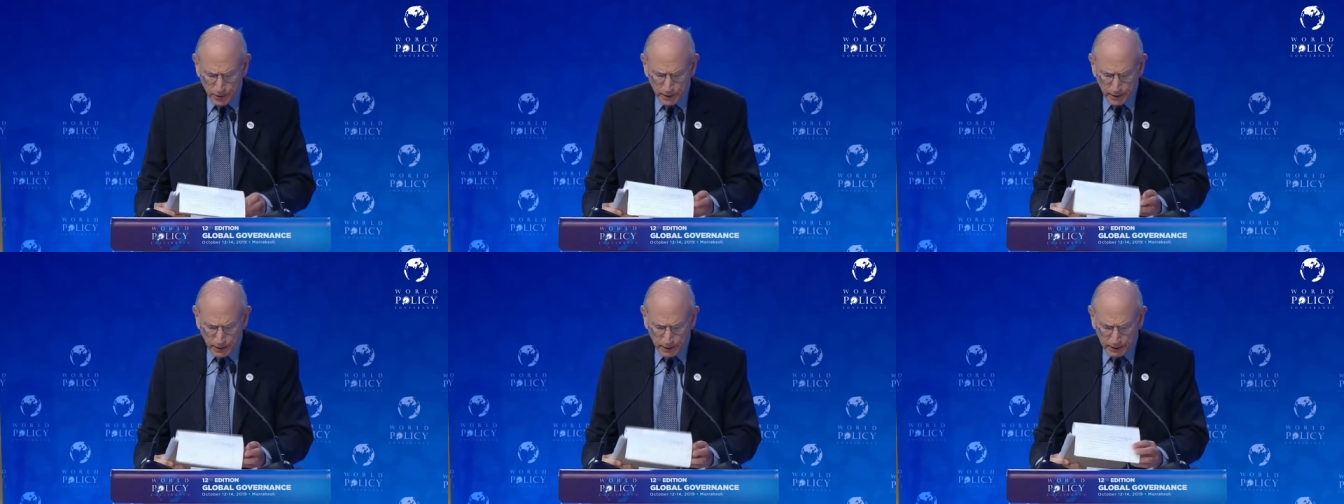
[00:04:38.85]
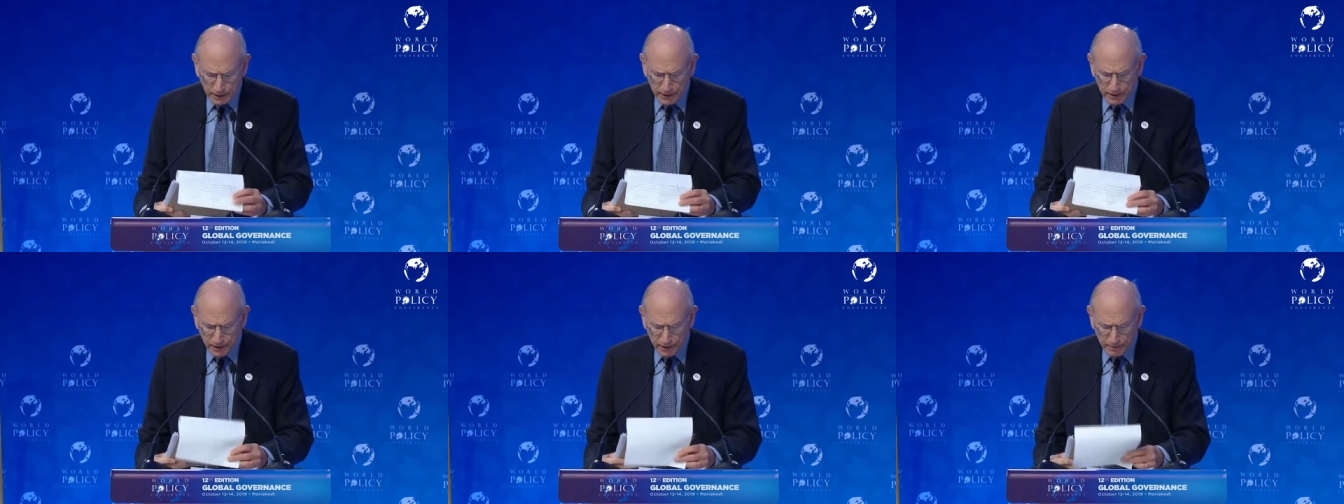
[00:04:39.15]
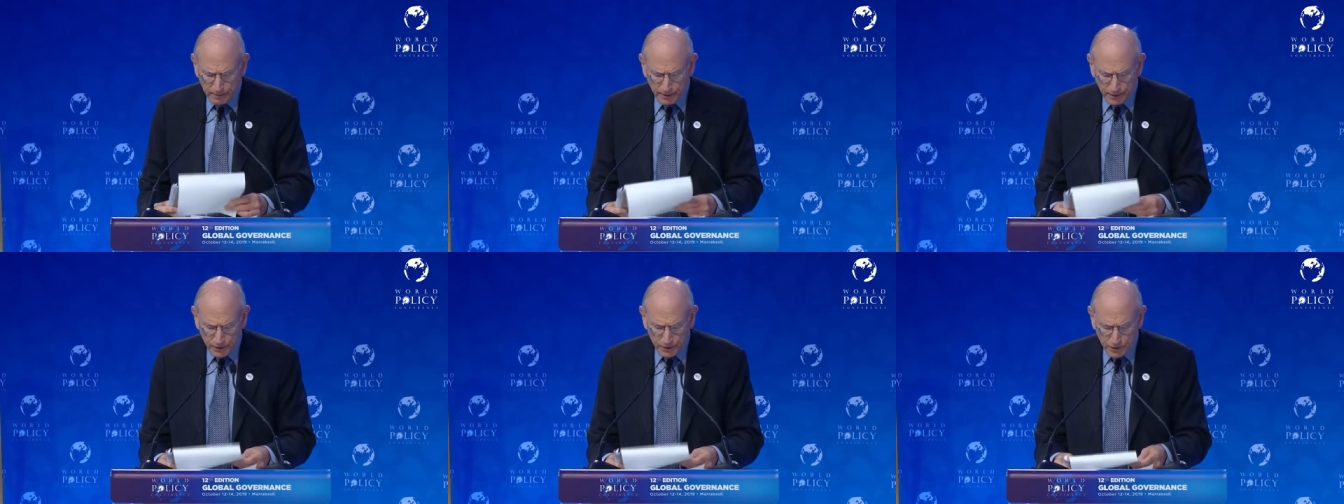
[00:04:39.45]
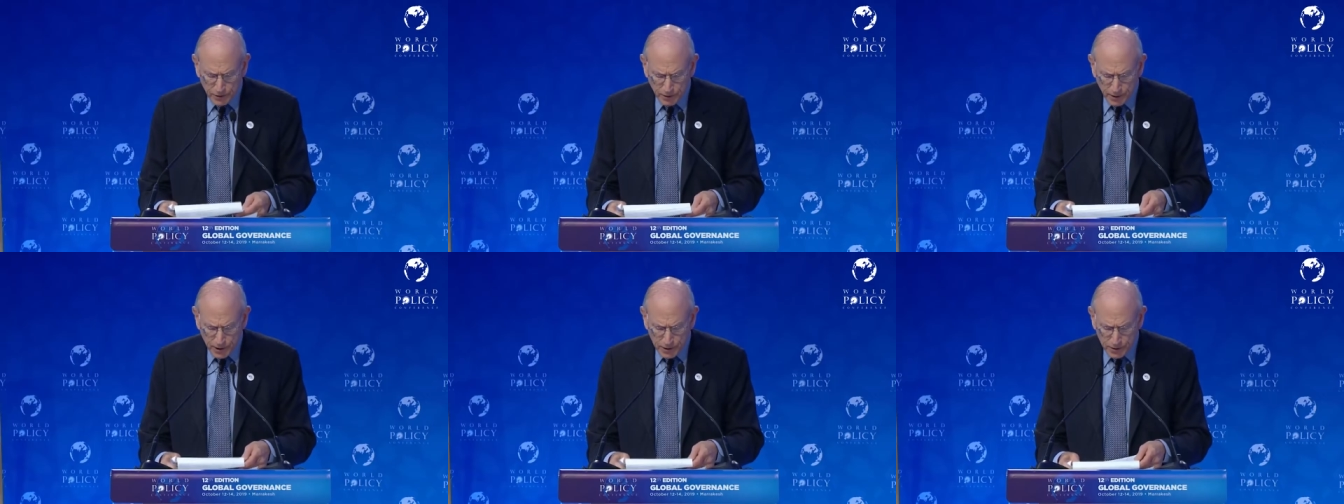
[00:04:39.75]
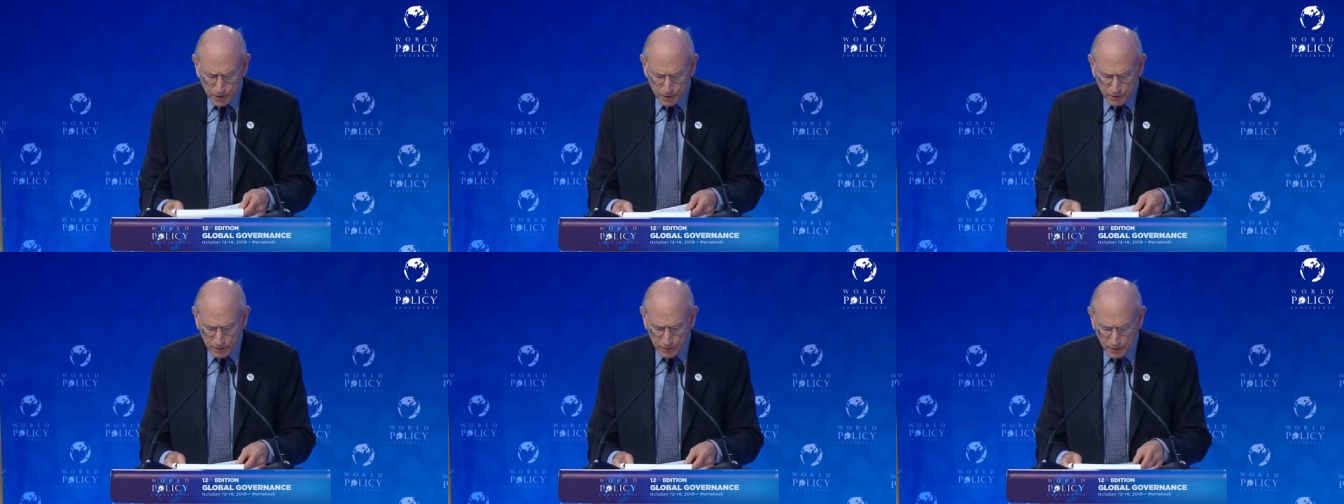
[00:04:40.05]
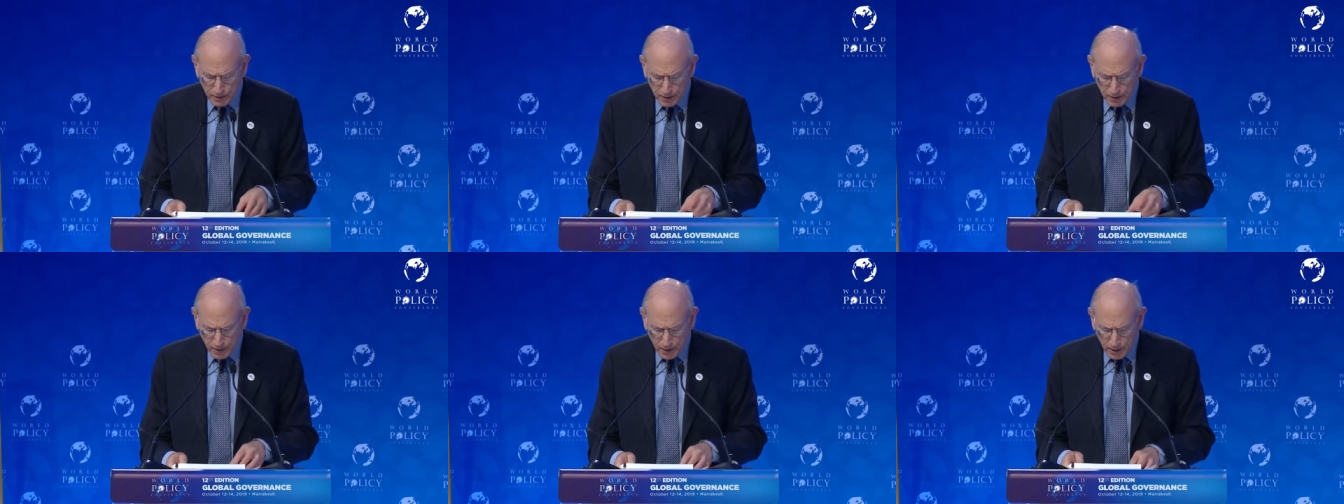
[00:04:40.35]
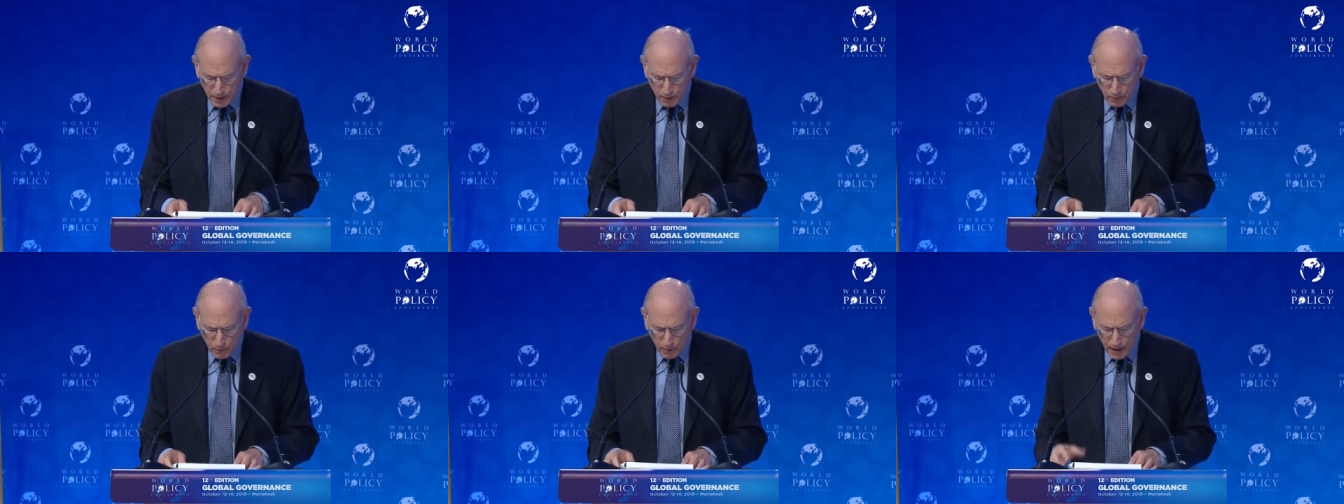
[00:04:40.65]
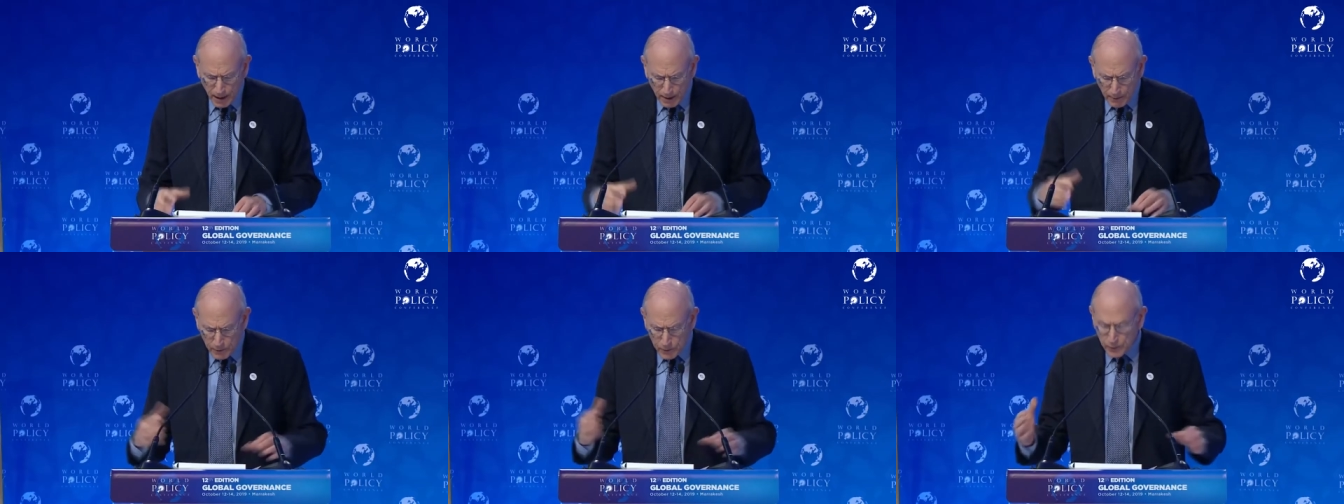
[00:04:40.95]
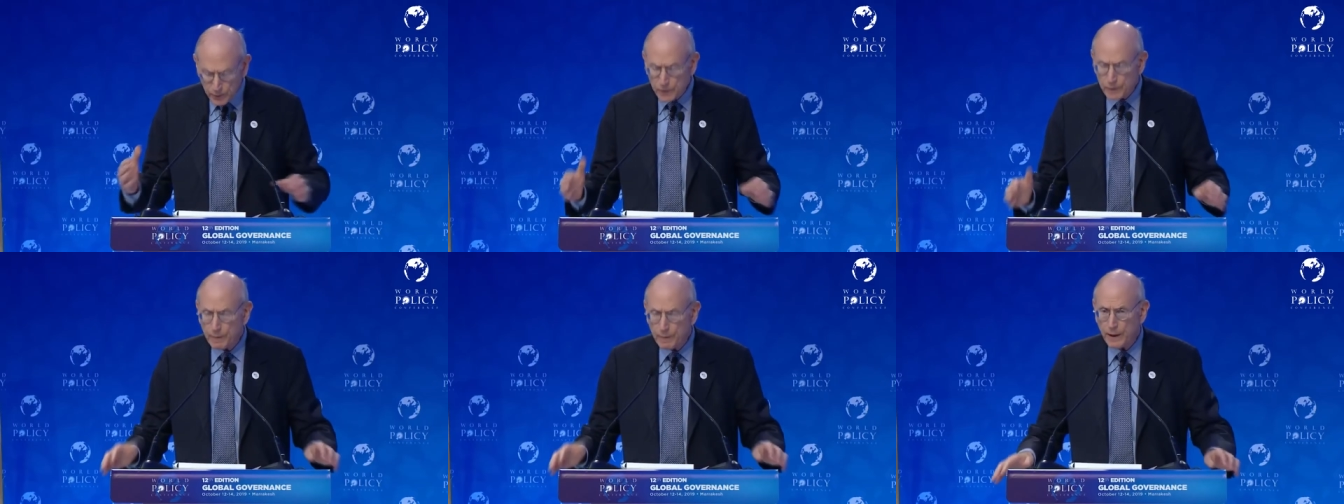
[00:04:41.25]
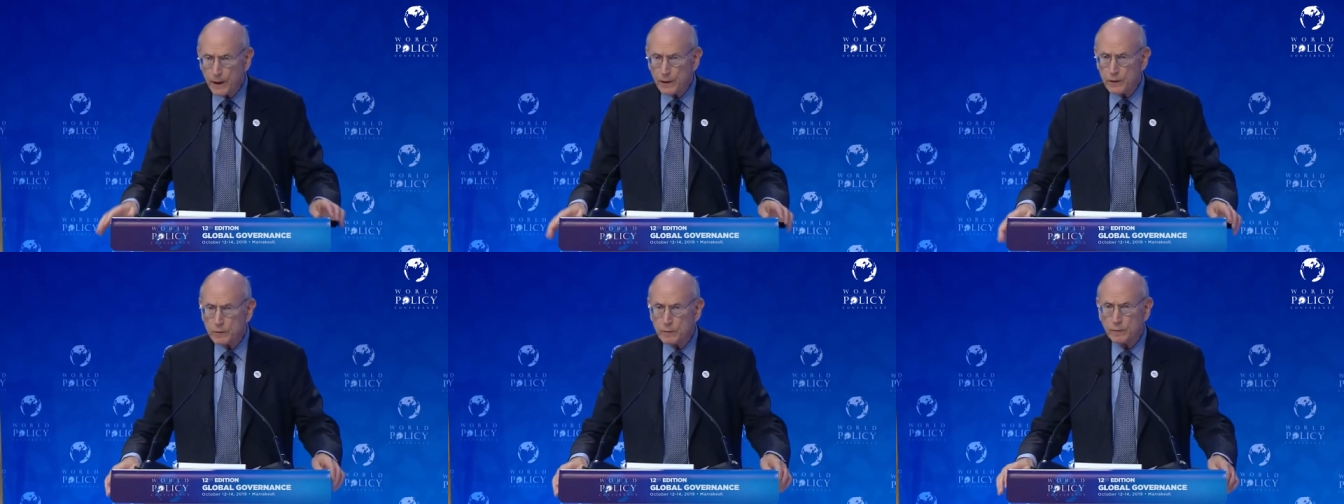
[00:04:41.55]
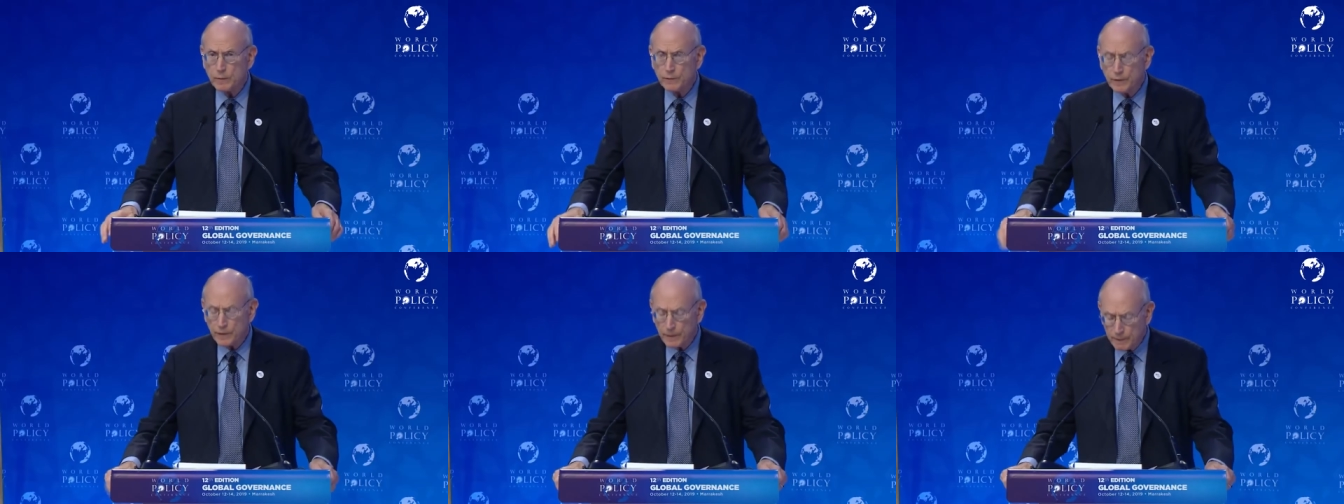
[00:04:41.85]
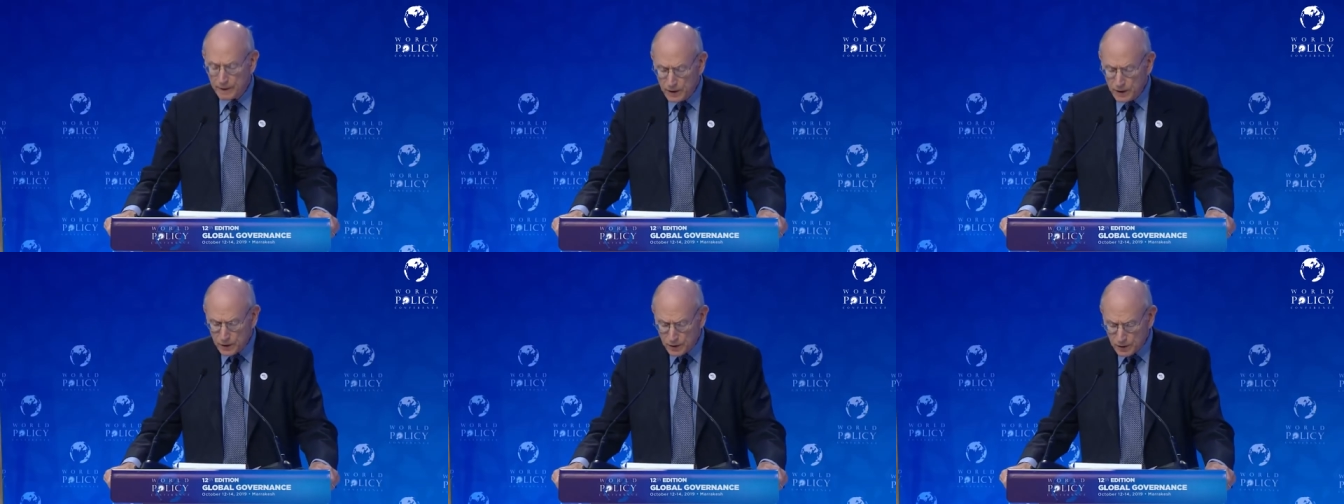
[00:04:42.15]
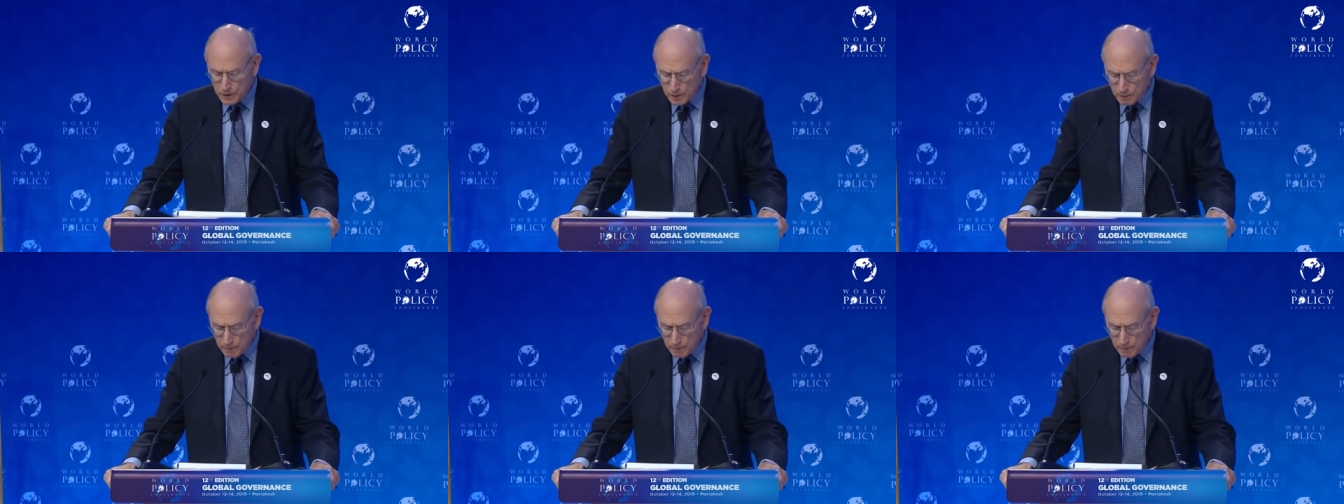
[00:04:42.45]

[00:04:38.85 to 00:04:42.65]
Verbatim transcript: the Clinton administration, when I was responsible for the peace